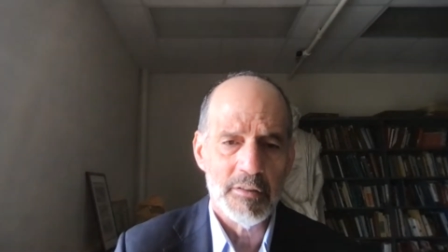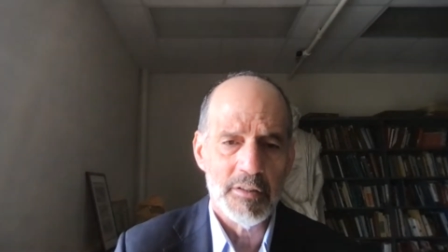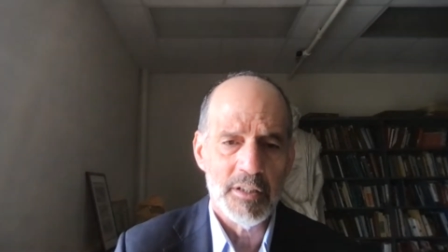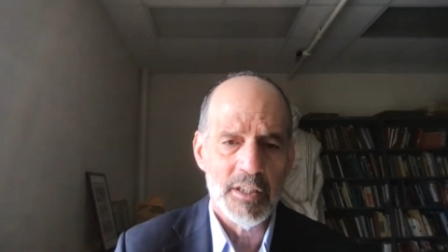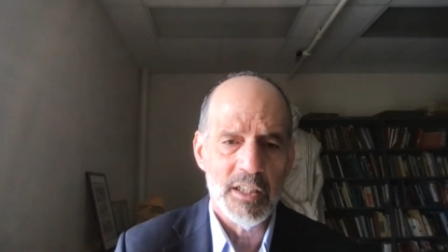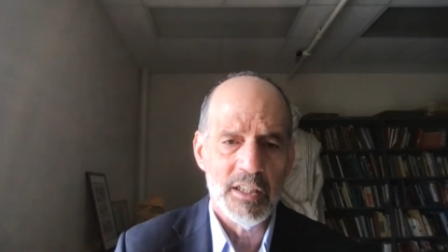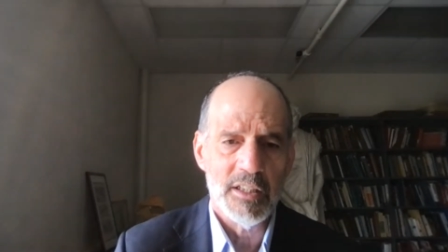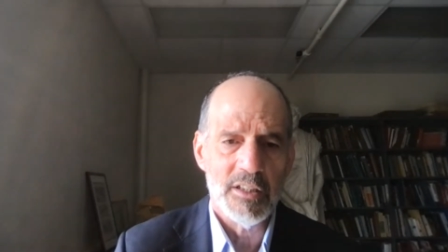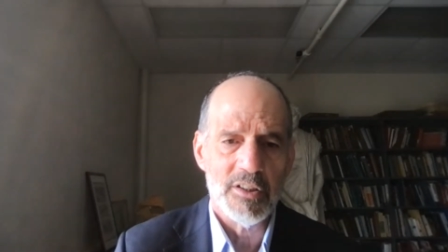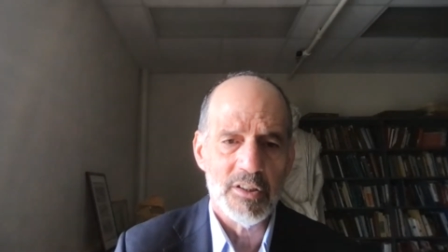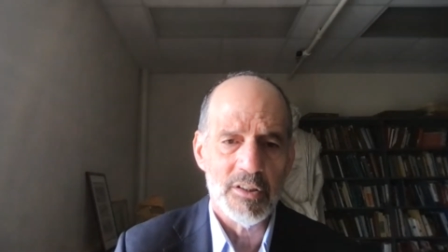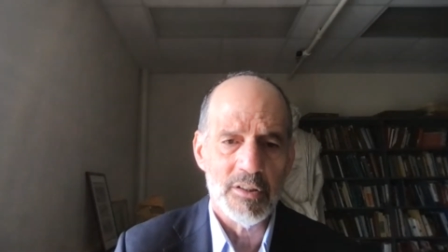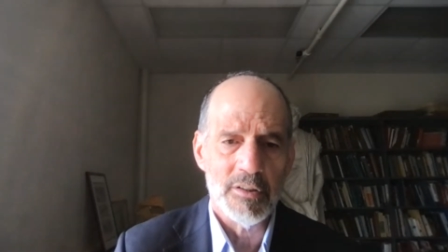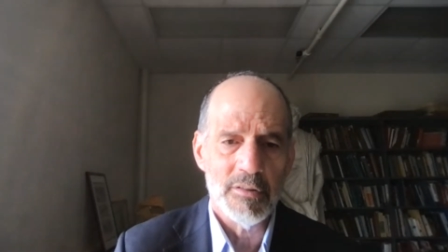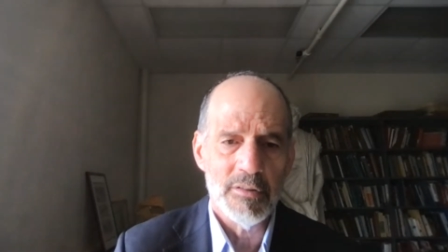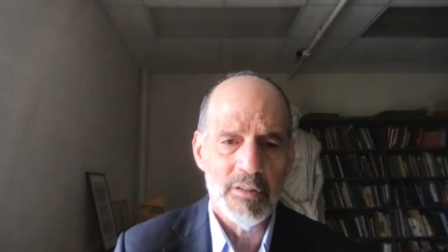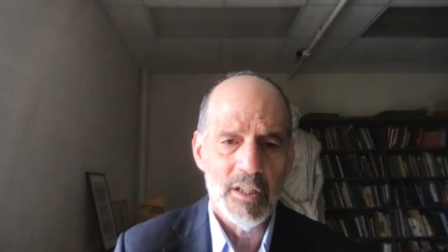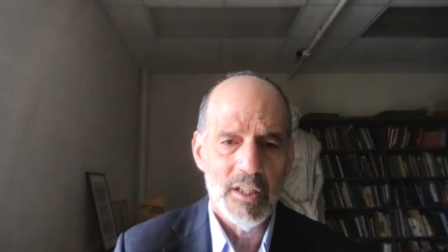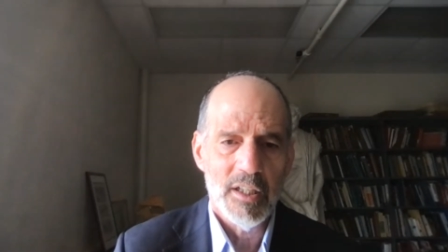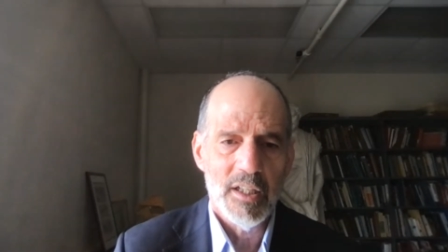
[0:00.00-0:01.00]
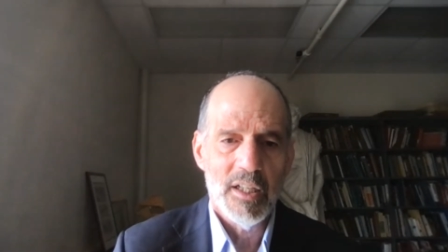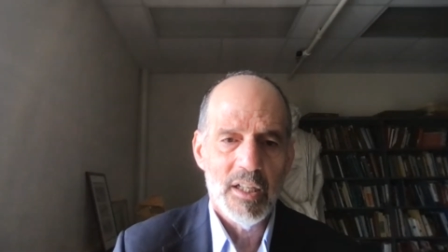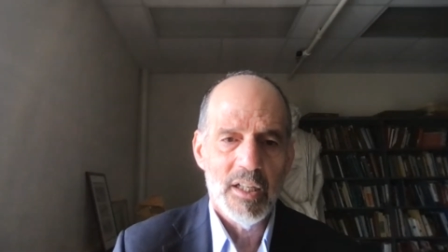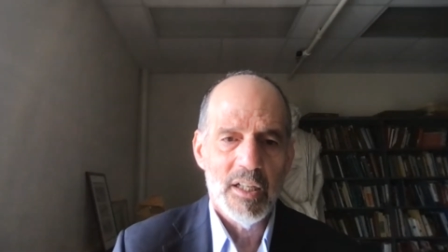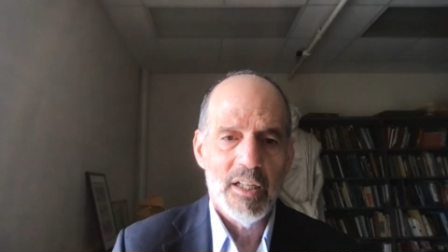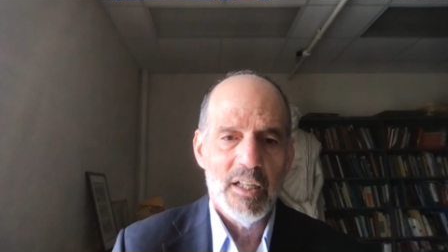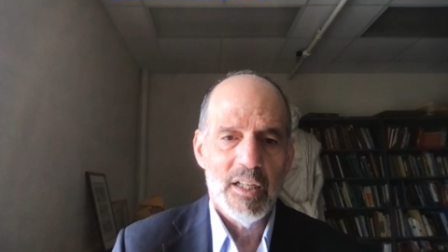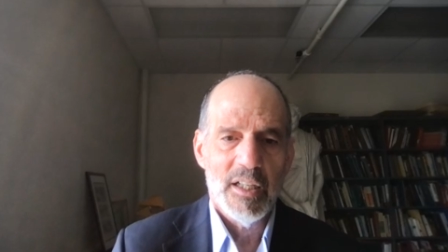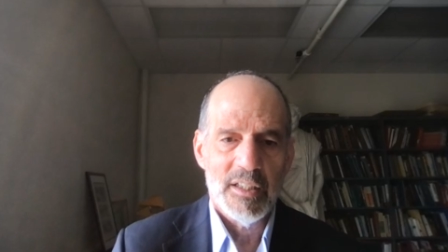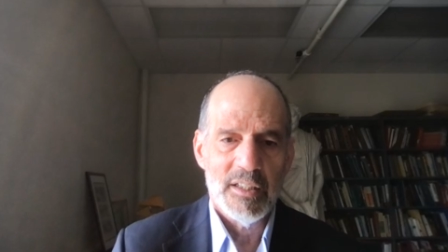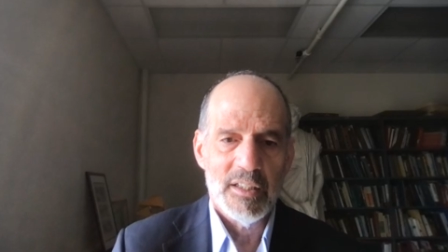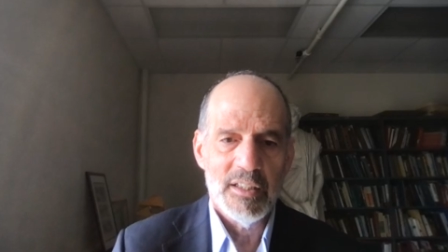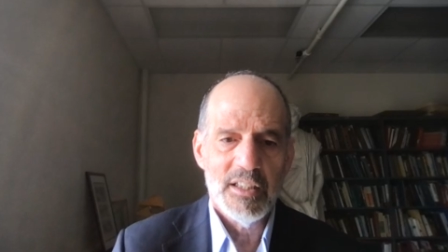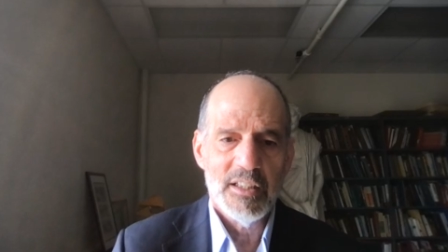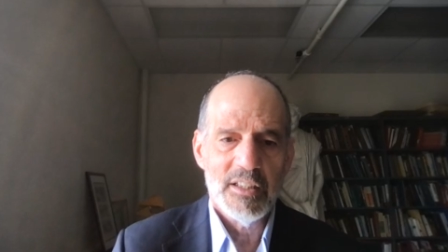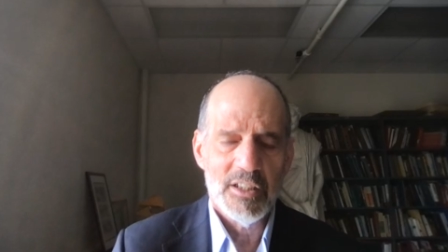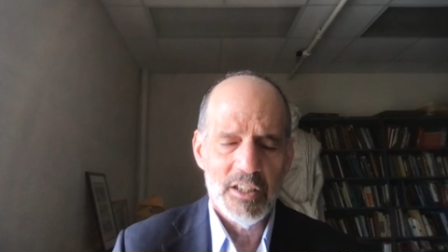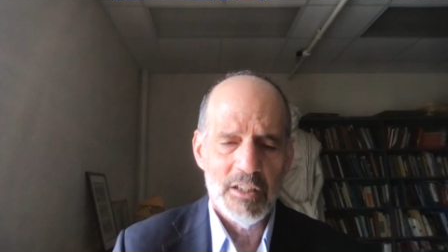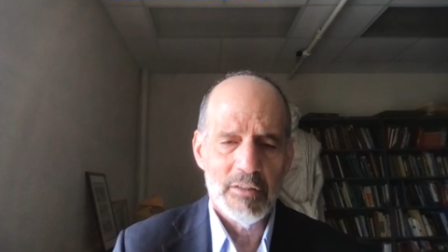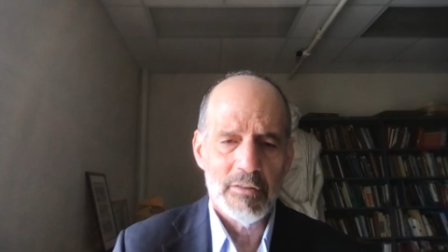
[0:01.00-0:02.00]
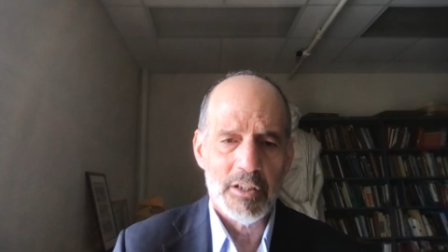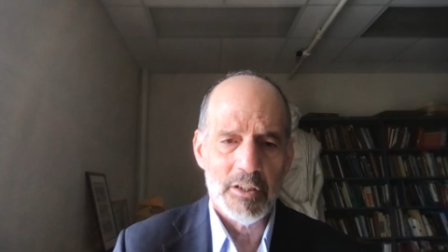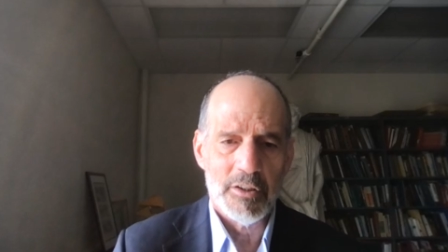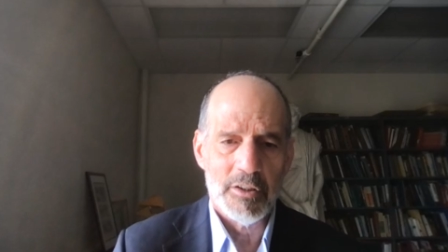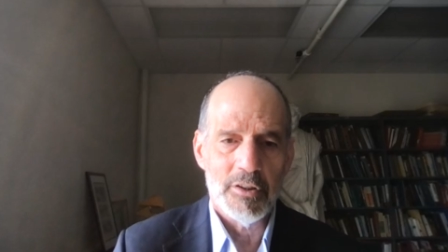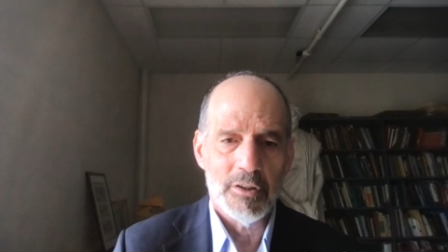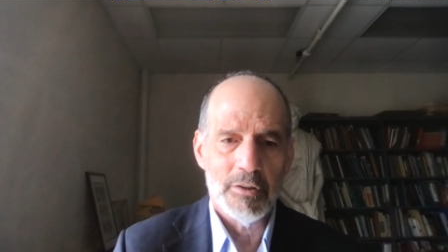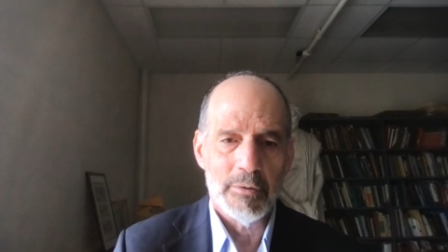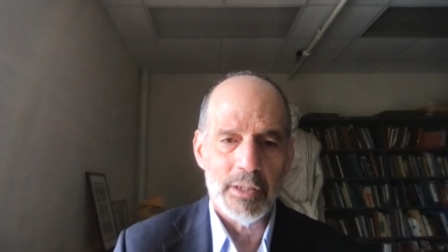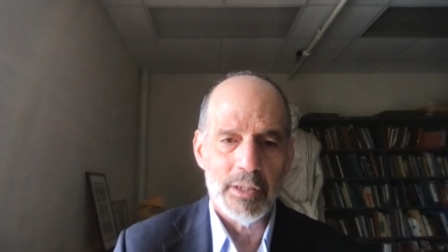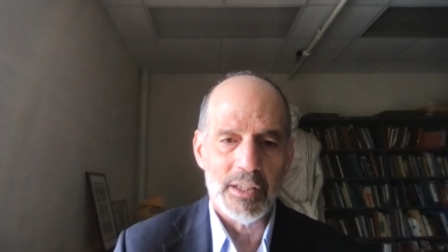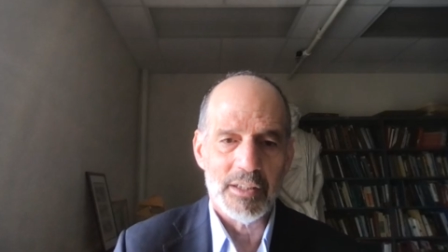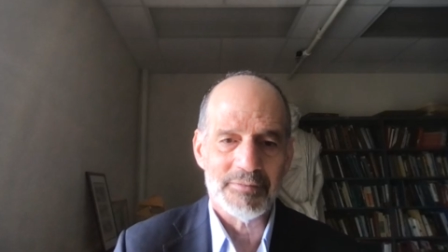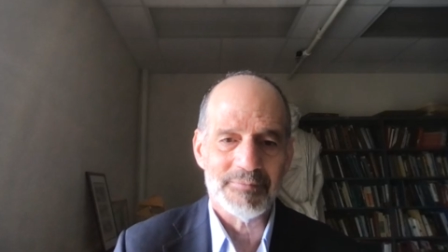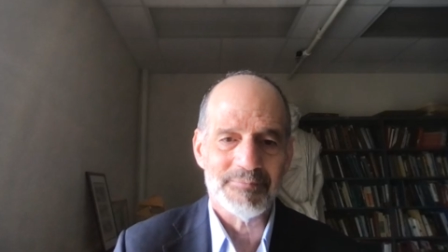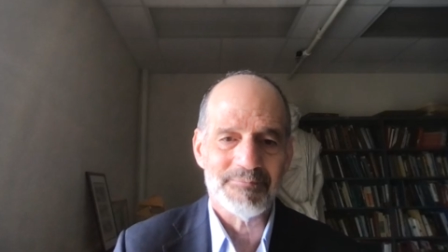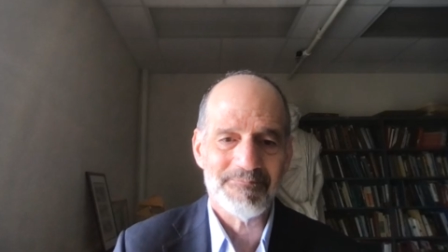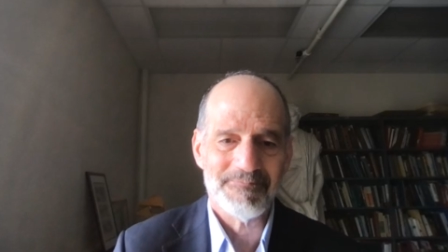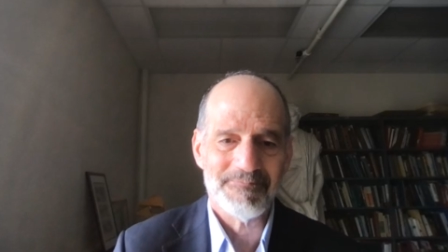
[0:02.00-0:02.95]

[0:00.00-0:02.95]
You need to know what you're doing.